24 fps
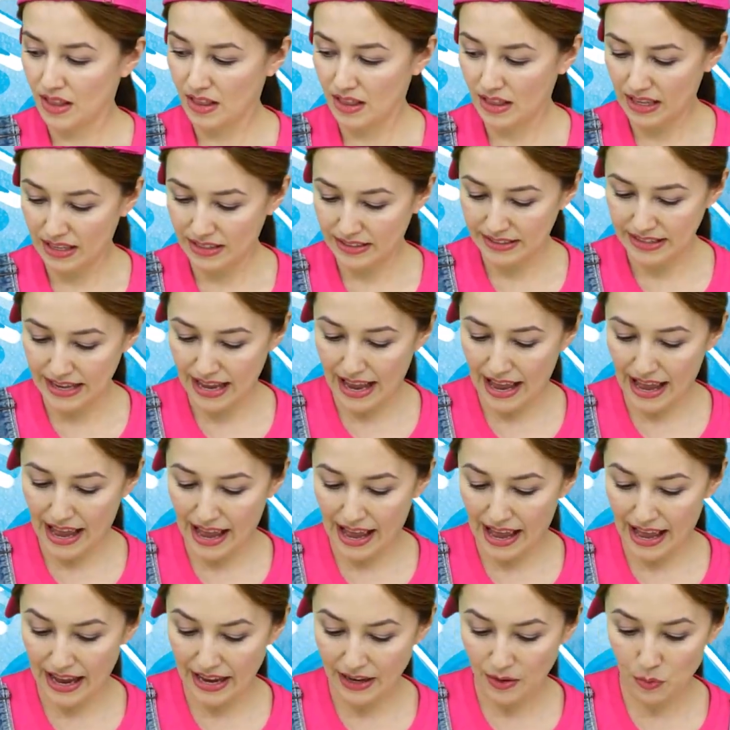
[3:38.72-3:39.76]
Let's
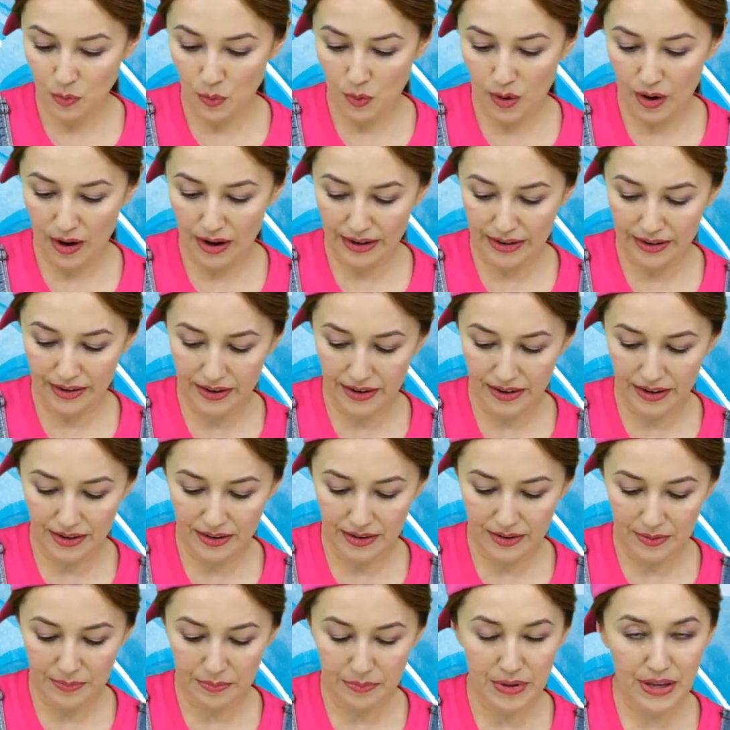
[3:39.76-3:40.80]
add water.
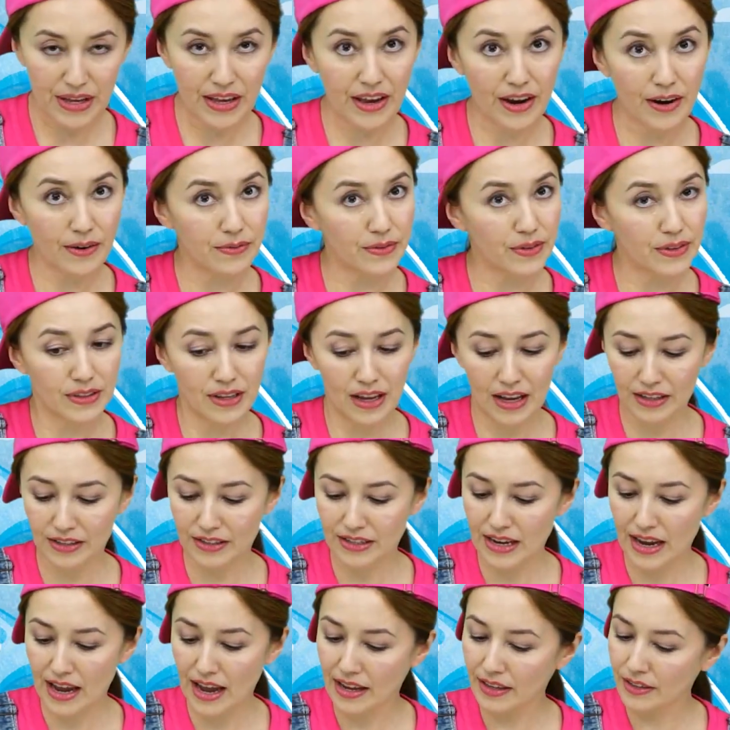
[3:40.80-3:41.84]
Be careful not
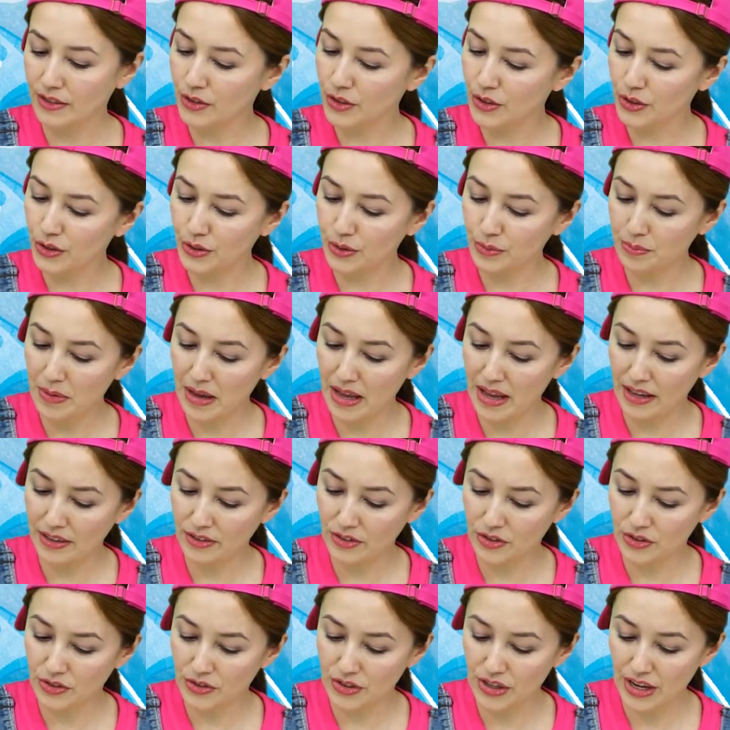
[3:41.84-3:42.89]
to add too
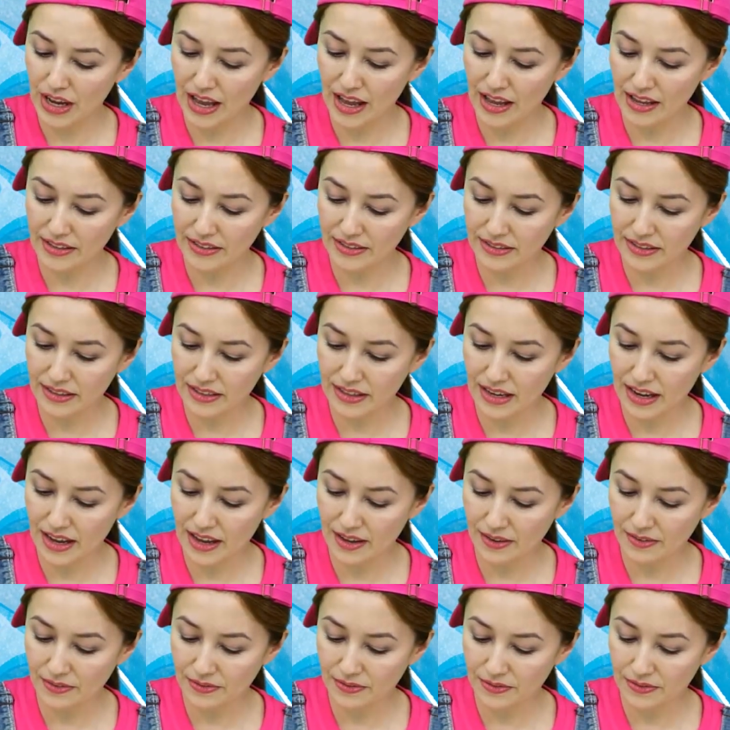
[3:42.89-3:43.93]
much, just
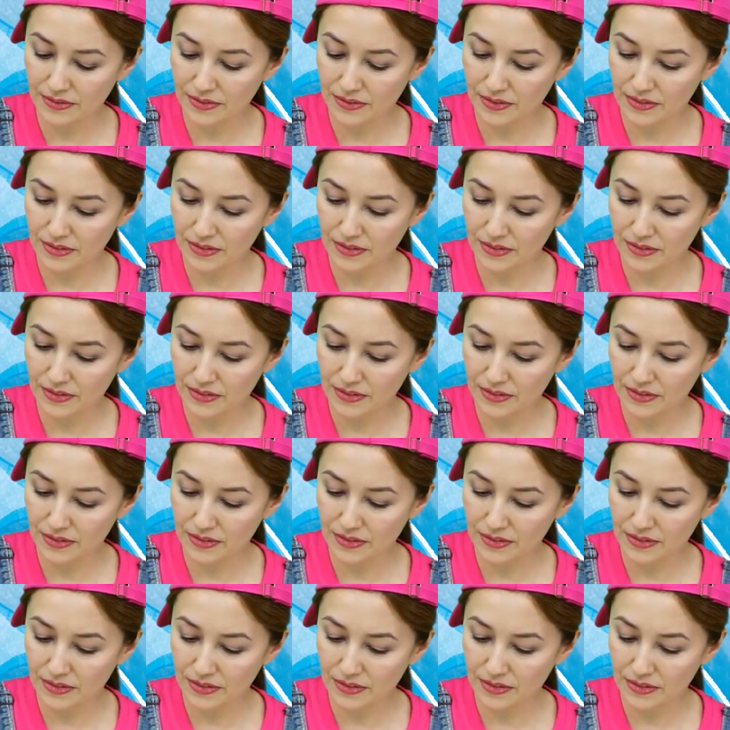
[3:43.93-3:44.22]
enough.